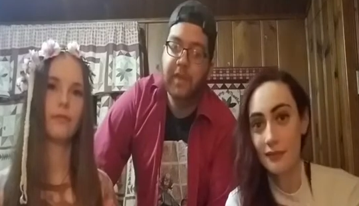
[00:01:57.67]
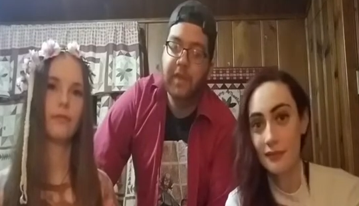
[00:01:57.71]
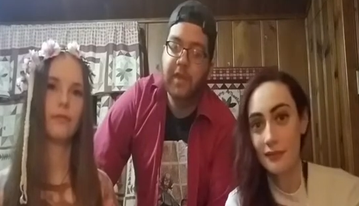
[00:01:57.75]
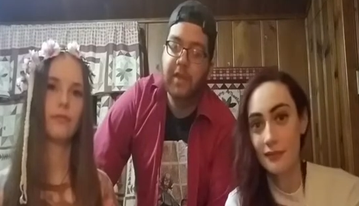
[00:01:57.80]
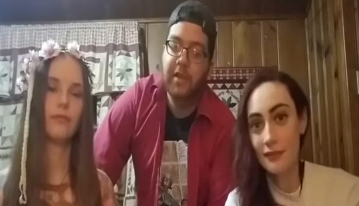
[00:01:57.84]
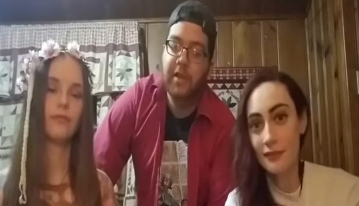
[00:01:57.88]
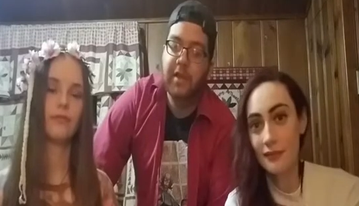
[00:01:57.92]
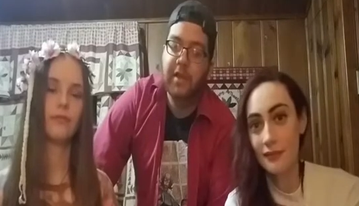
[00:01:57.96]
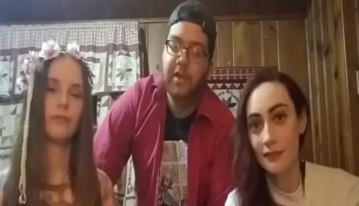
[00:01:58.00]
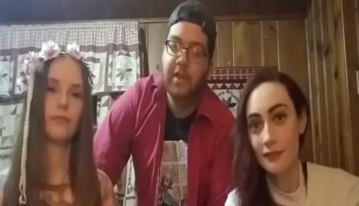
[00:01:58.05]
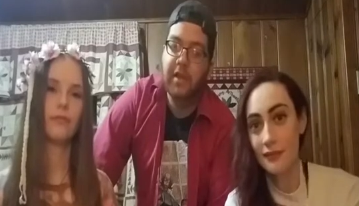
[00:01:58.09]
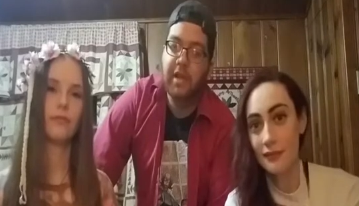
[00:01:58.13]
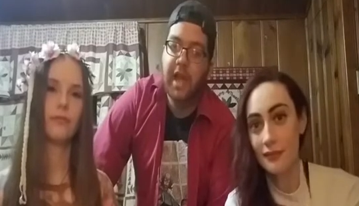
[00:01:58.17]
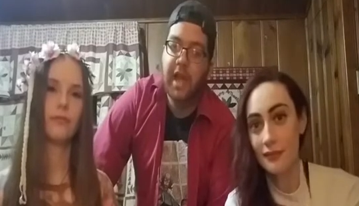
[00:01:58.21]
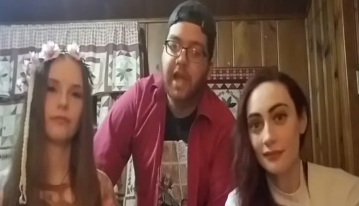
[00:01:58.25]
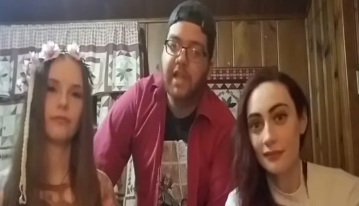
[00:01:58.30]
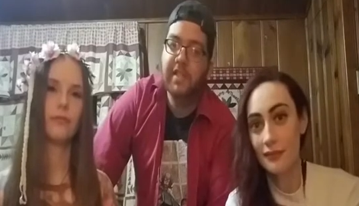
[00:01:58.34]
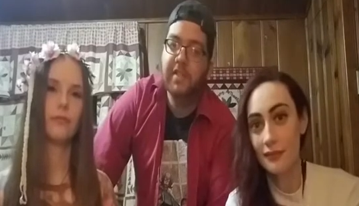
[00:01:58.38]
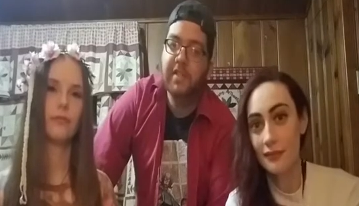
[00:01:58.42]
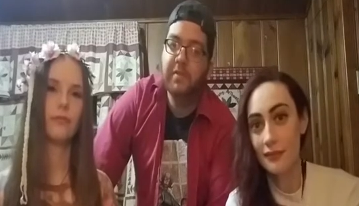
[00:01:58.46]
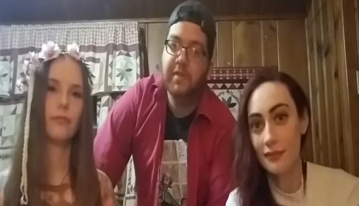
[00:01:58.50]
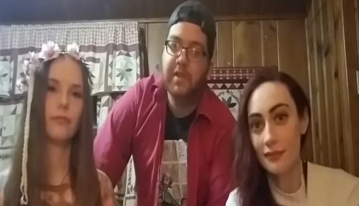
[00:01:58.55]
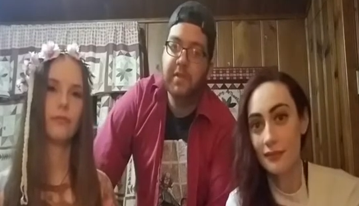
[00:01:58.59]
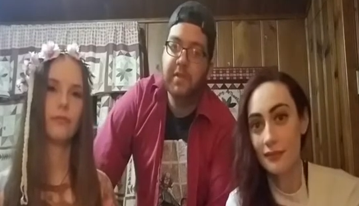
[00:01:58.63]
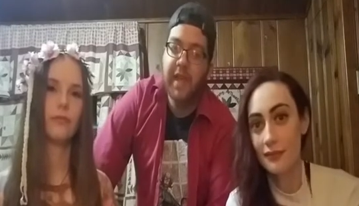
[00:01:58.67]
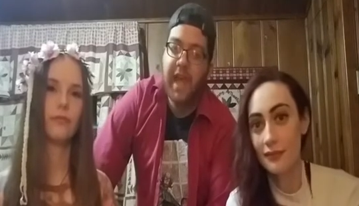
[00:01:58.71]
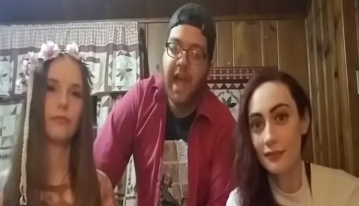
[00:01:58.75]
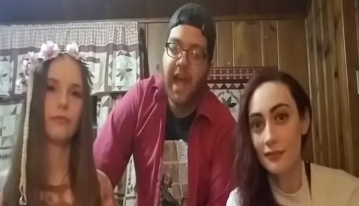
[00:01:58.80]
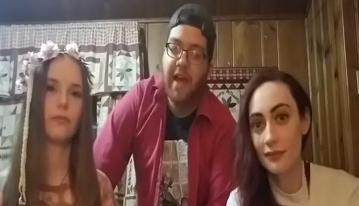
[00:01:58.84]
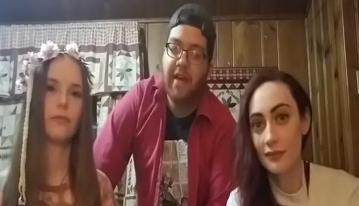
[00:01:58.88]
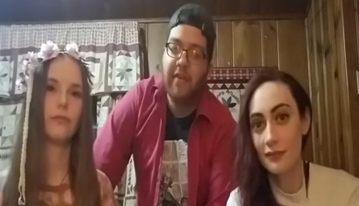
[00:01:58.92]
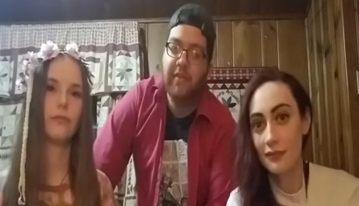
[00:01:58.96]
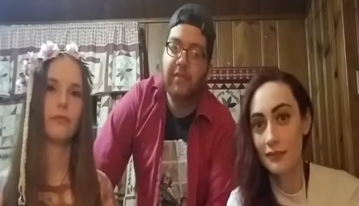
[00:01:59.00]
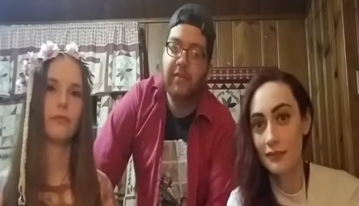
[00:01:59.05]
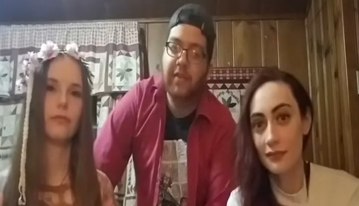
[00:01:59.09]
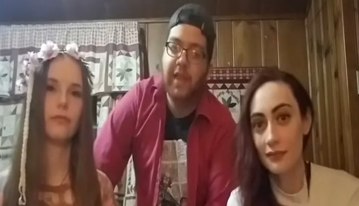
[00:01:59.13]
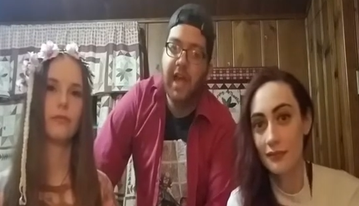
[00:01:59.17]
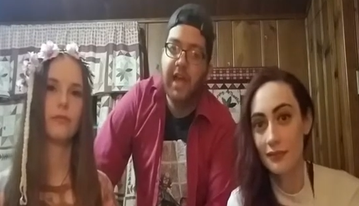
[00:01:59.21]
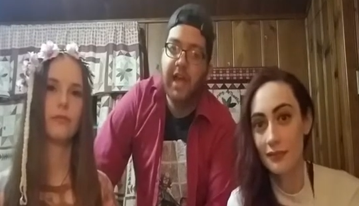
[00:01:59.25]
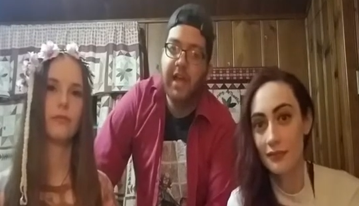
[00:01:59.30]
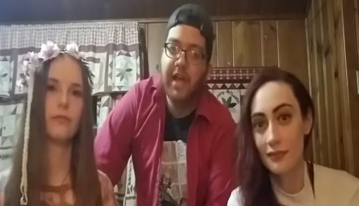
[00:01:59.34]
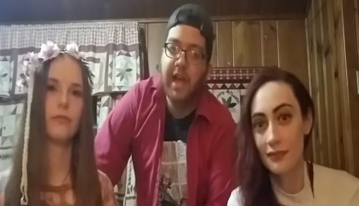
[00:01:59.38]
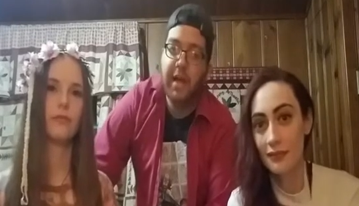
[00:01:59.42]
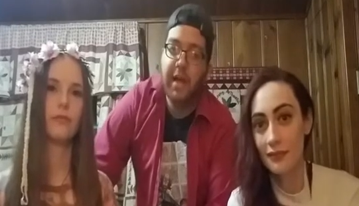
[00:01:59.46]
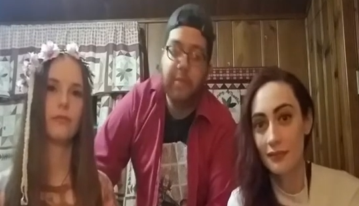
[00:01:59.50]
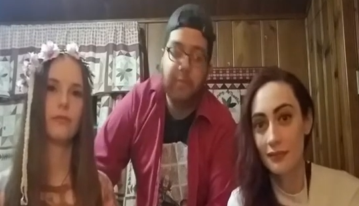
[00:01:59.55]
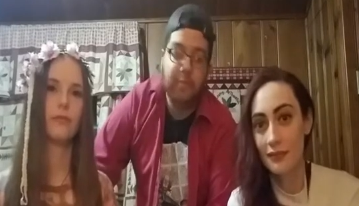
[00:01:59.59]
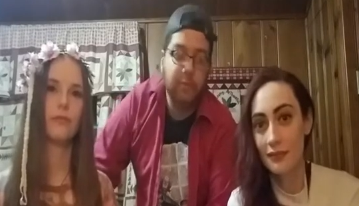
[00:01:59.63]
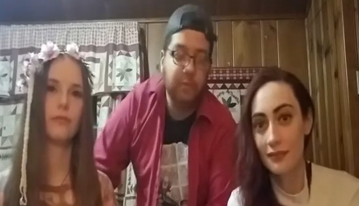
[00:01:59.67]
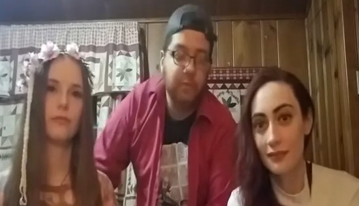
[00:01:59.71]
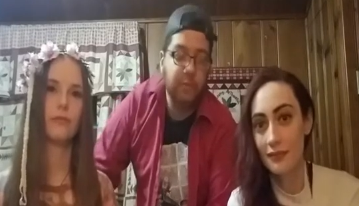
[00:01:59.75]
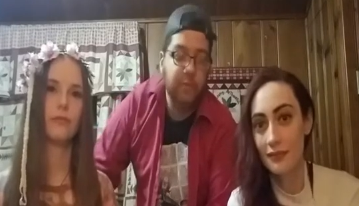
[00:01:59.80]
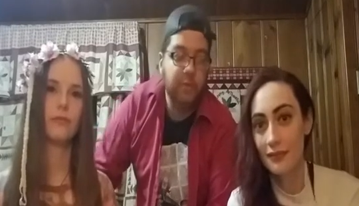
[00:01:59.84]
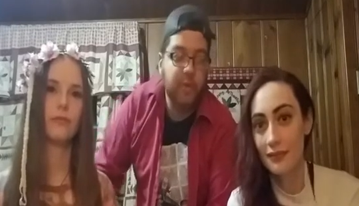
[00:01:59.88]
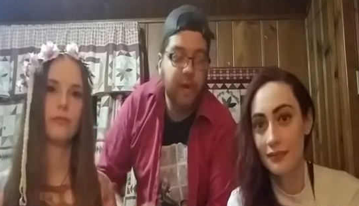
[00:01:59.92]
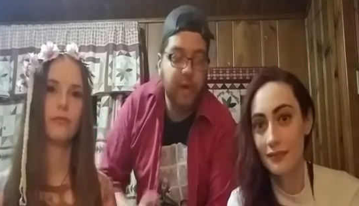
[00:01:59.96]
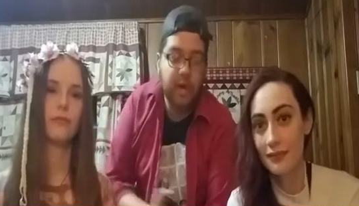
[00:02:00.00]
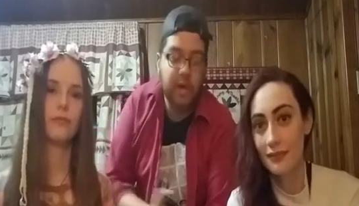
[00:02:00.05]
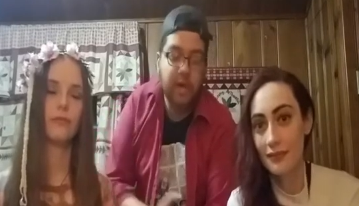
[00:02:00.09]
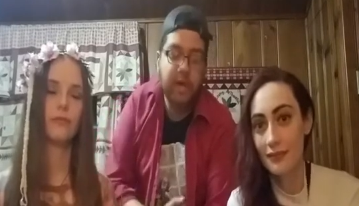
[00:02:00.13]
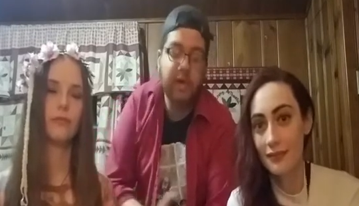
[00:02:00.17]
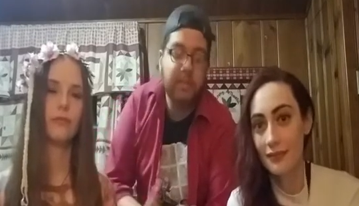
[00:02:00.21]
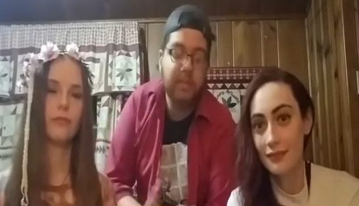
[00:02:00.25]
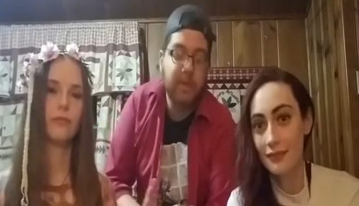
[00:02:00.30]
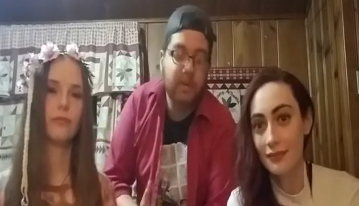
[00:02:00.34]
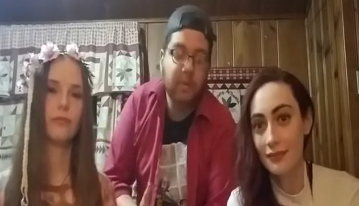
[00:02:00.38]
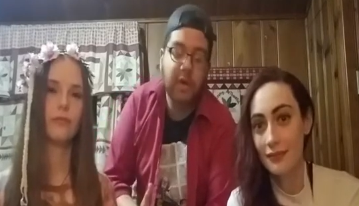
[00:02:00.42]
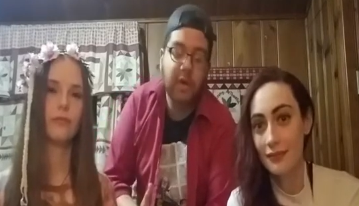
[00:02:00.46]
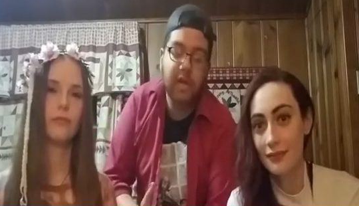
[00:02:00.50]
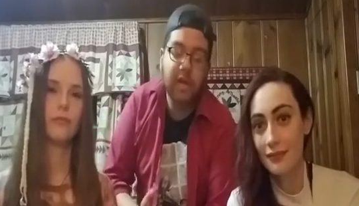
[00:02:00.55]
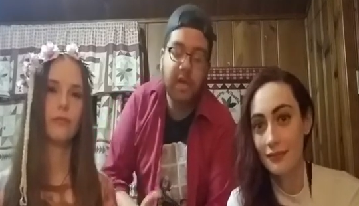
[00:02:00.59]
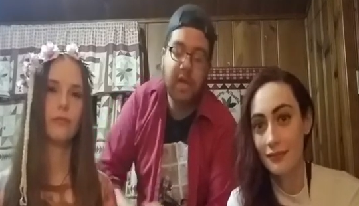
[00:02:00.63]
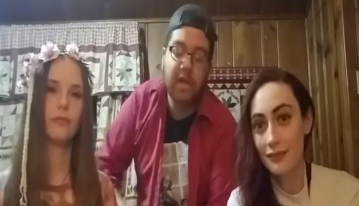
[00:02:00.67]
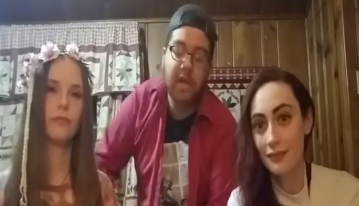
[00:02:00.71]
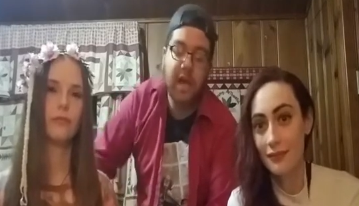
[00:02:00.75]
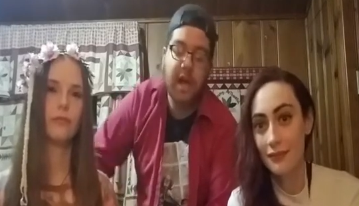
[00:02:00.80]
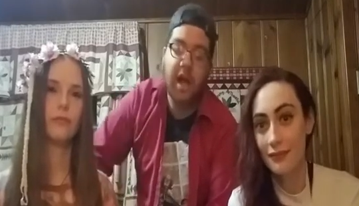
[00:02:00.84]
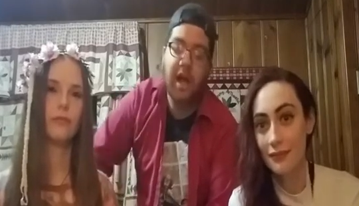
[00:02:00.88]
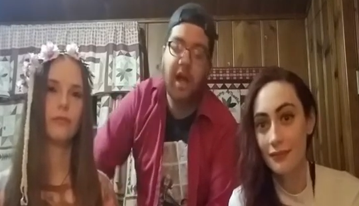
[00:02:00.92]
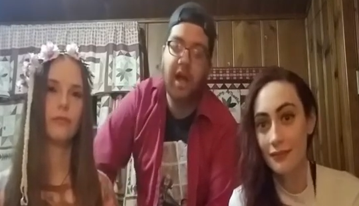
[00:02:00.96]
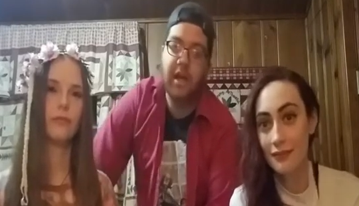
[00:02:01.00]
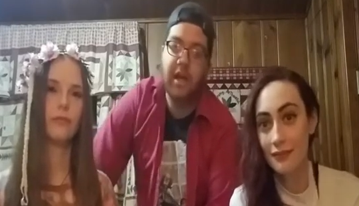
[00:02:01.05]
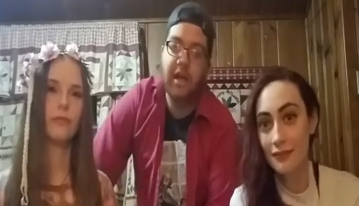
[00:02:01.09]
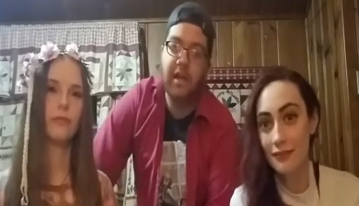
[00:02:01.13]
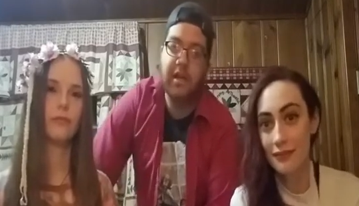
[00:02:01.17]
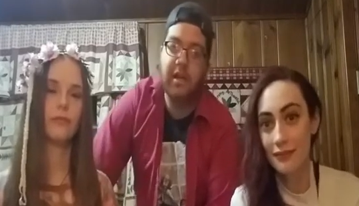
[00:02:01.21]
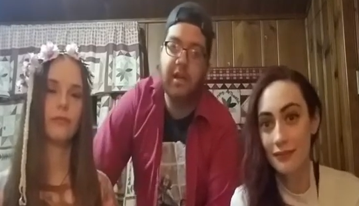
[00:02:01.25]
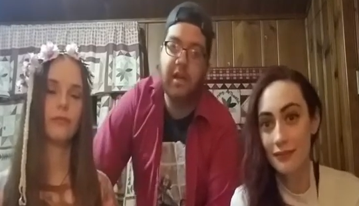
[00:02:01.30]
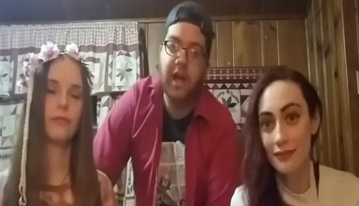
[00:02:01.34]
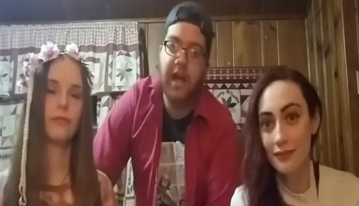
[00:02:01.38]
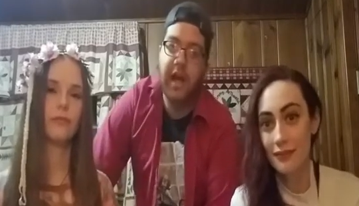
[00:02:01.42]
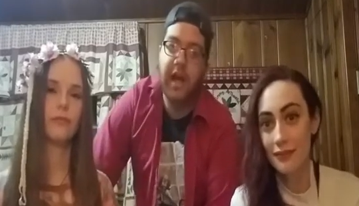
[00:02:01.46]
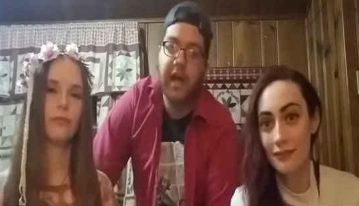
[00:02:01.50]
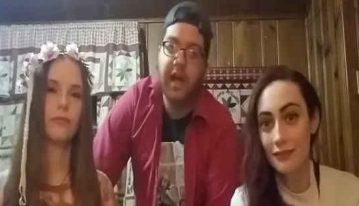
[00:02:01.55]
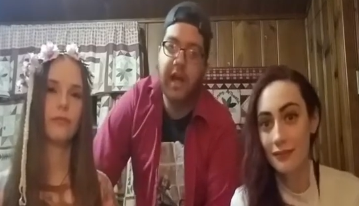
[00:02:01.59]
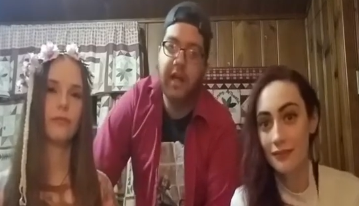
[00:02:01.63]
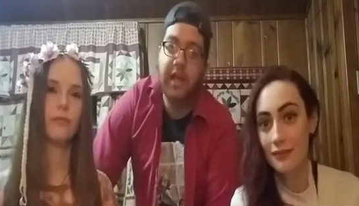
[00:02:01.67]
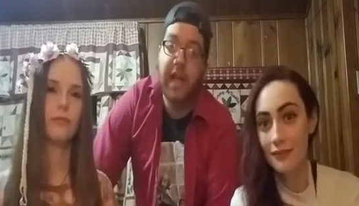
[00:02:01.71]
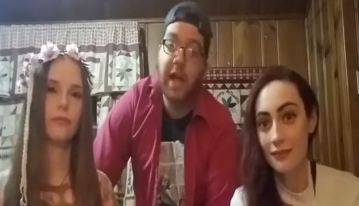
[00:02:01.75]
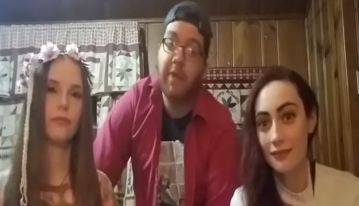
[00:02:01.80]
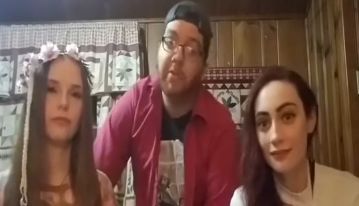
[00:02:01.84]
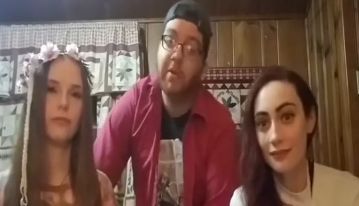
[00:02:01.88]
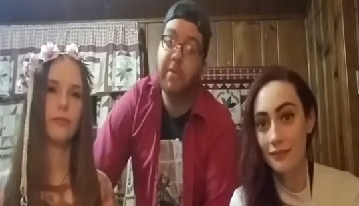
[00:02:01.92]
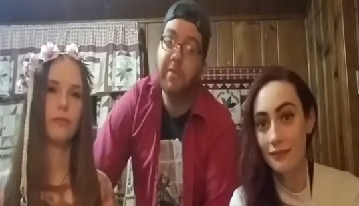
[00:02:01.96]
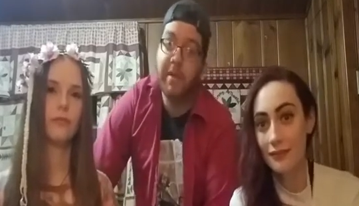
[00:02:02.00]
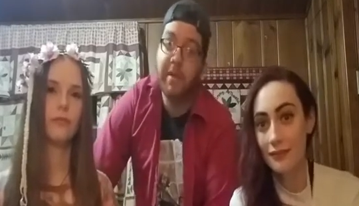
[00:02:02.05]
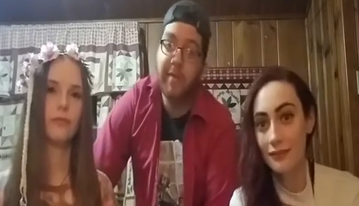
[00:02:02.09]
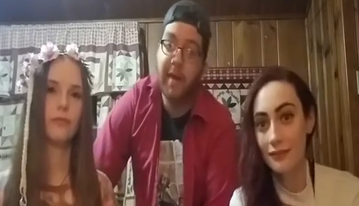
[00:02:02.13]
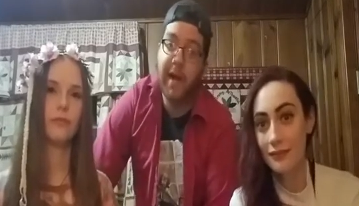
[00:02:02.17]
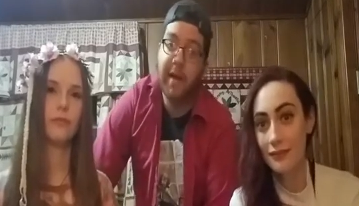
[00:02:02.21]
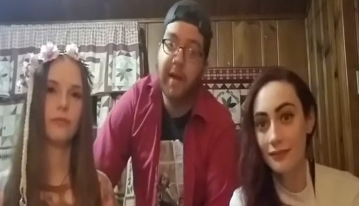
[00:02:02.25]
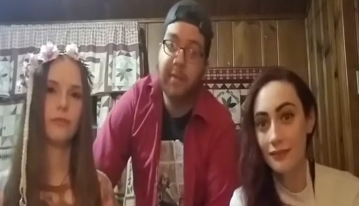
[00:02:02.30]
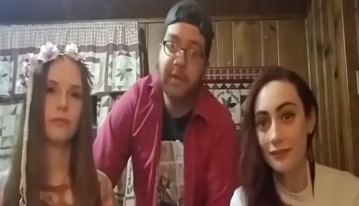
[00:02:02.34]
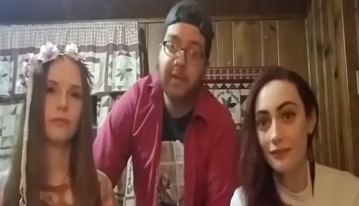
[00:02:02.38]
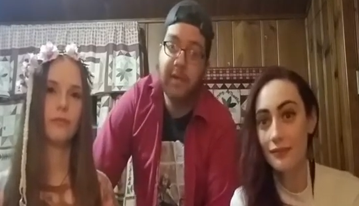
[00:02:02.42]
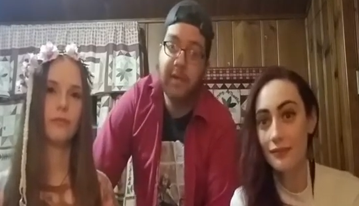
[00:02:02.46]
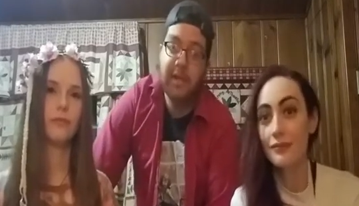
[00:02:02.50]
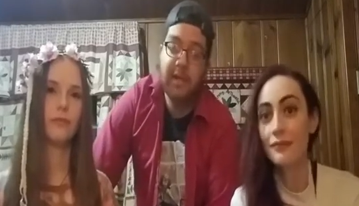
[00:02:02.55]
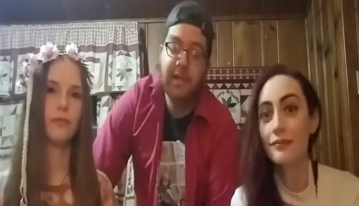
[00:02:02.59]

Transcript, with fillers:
Speaker 1: the costumes that we have lined up, we're going to be working on uh, Cowboy Bebop,